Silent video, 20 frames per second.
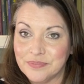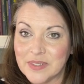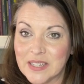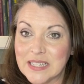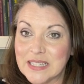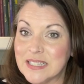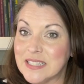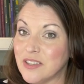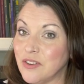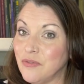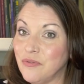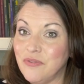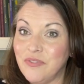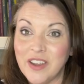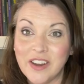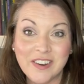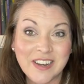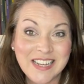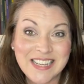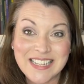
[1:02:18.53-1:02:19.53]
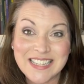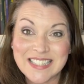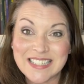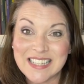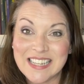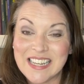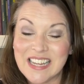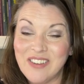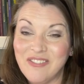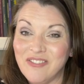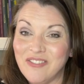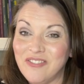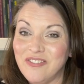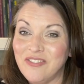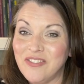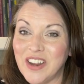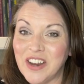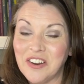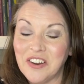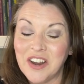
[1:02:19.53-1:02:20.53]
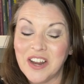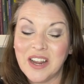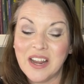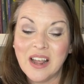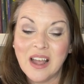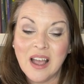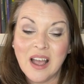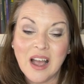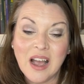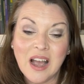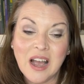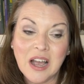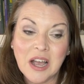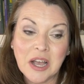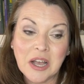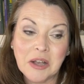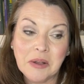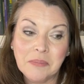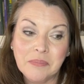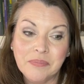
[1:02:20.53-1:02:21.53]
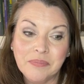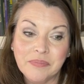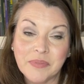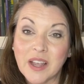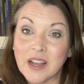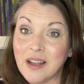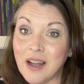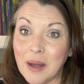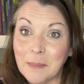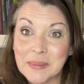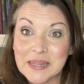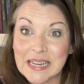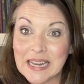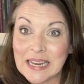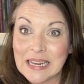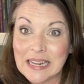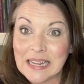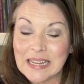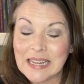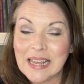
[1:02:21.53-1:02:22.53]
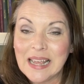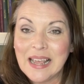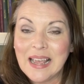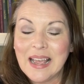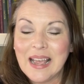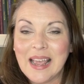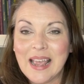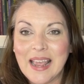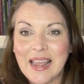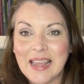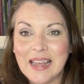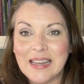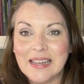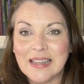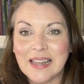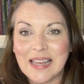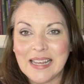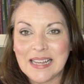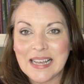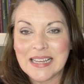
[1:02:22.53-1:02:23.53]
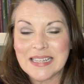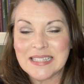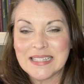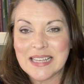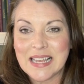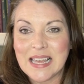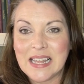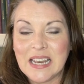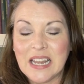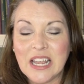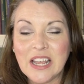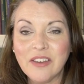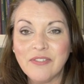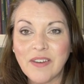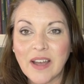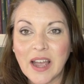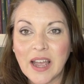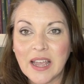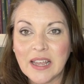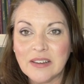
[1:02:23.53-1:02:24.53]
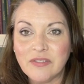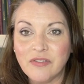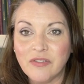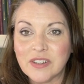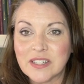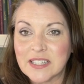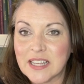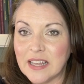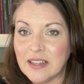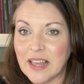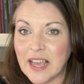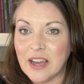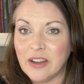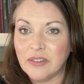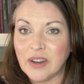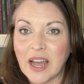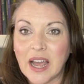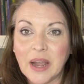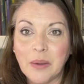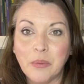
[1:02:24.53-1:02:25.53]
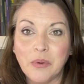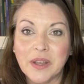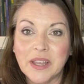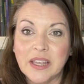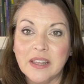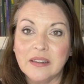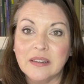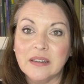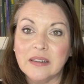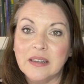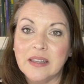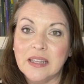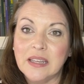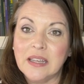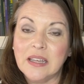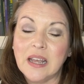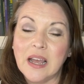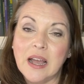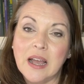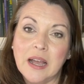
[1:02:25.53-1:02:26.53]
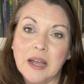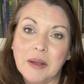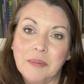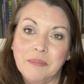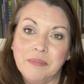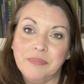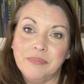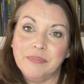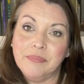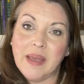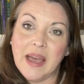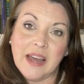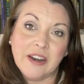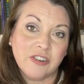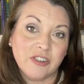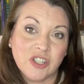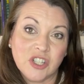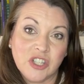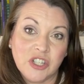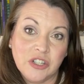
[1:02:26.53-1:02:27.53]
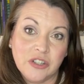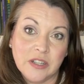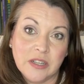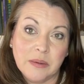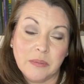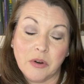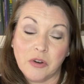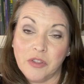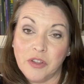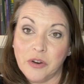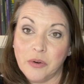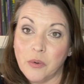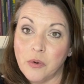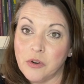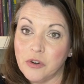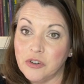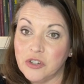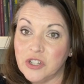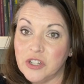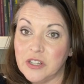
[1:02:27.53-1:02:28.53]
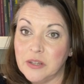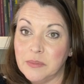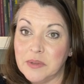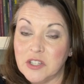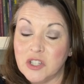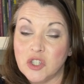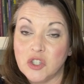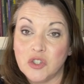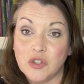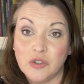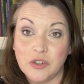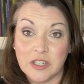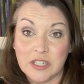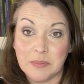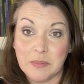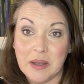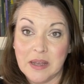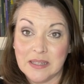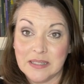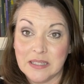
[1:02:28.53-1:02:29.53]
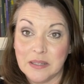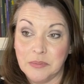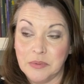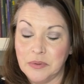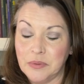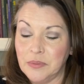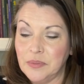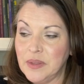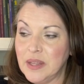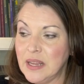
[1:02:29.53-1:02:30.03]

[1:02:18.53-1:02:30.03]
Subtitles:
So very easy, very accommodating, and like I said, if I sell out, I will get the patterns to them or their order to them as soon as possible.